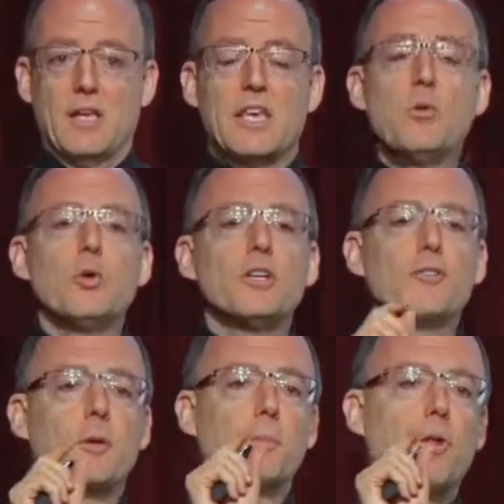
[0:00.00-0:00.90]
He wouldn't
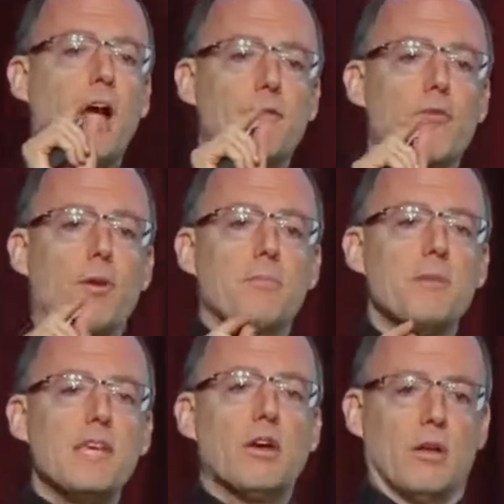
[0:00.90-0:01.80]
have complied for a
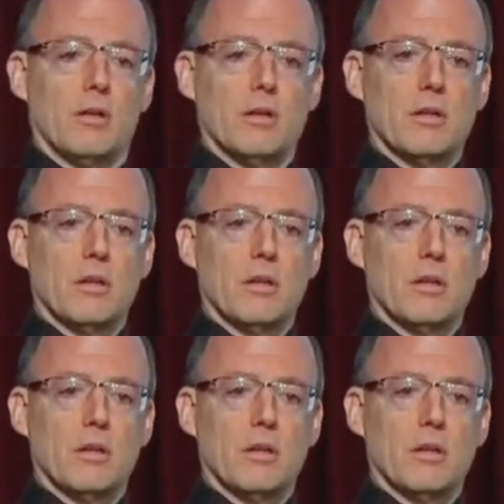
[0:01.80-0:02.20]
meal